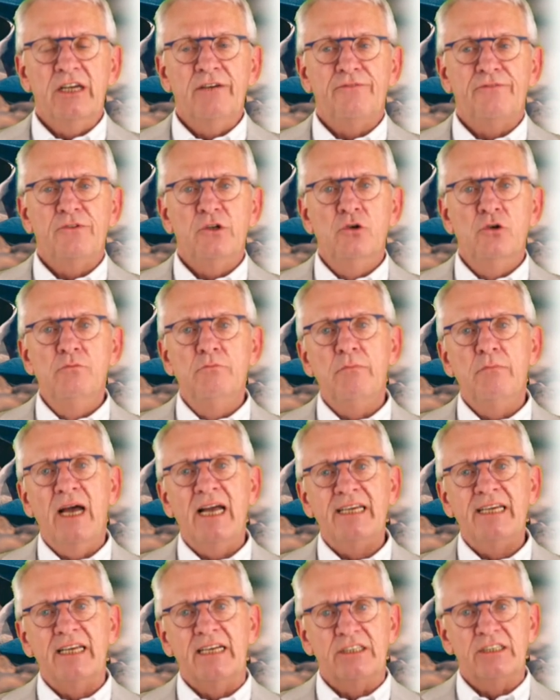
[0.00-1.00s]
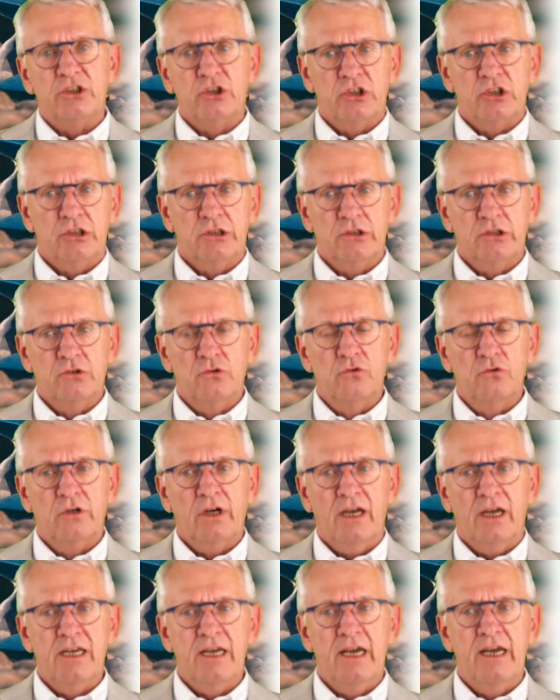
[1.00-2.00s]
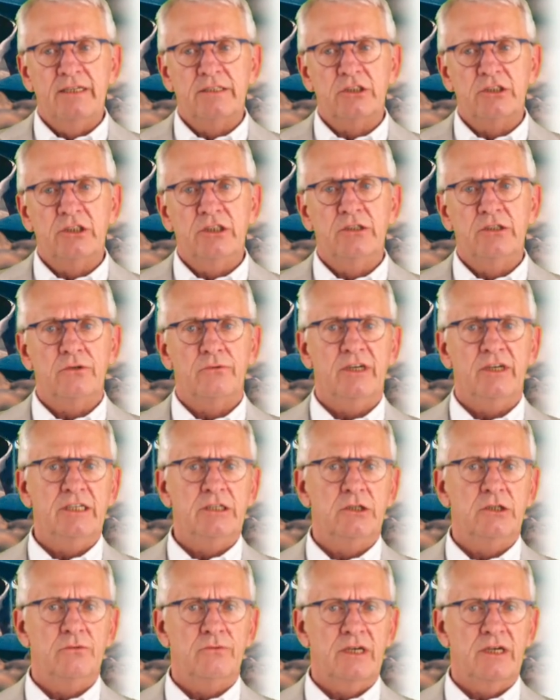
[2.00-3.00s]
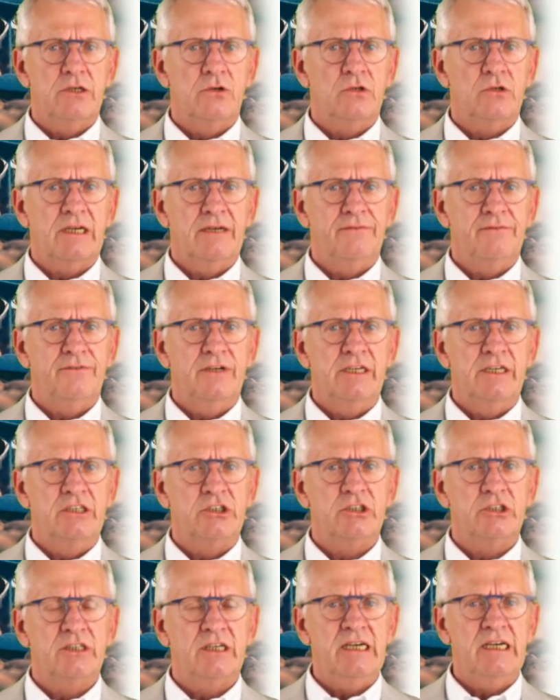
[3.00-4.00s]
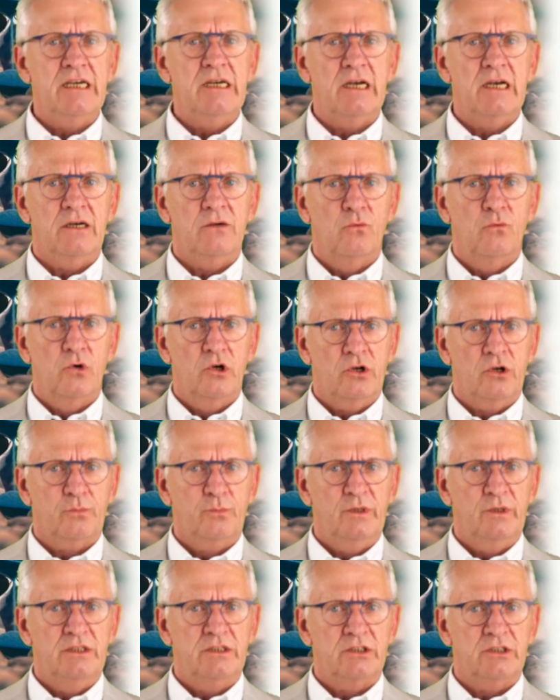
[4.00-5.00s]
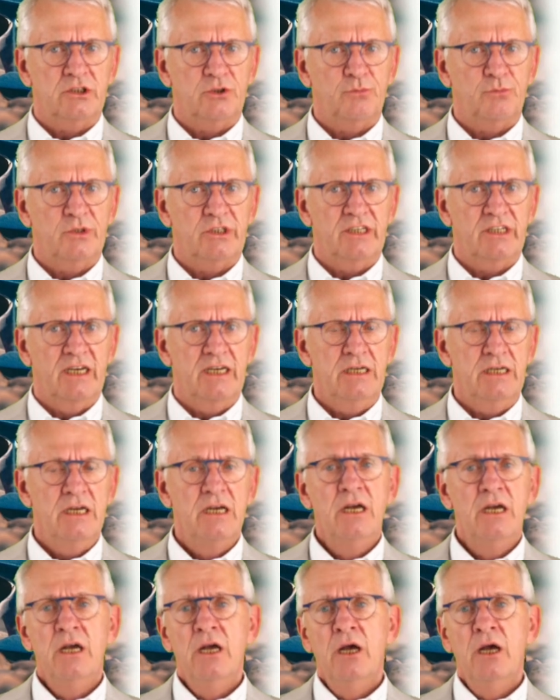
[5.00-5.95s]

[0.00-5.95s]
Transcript: If you manage to create a situation where you can finish 3 workpieces per day